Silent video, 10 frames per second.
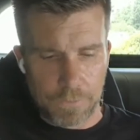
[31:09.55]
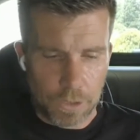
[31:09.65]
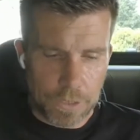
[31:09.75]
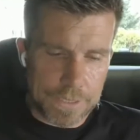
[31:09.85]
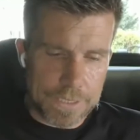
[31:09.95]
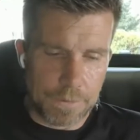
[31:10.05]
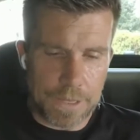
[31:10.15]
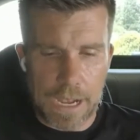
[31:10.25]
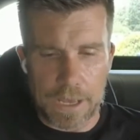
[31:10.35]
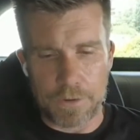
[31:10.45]
a look at some of
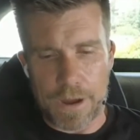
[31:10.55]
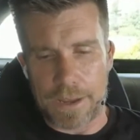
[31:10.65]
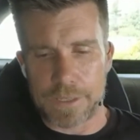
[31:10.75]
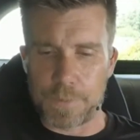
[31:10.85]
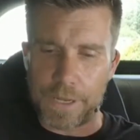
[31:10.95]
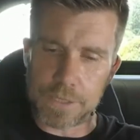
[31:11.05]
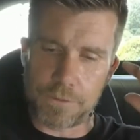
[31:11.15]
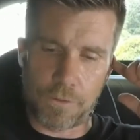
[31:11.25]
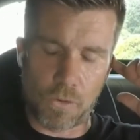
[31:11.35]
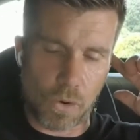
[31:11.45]
the other aspects
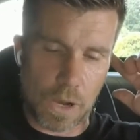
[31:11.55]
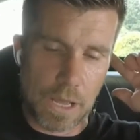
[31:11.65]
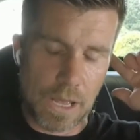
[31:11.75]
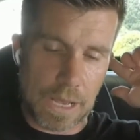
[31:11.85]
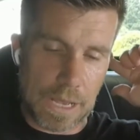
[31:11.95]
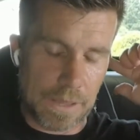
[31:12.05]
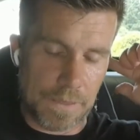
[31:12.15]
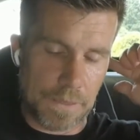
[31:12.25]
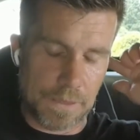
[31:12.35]
for uh,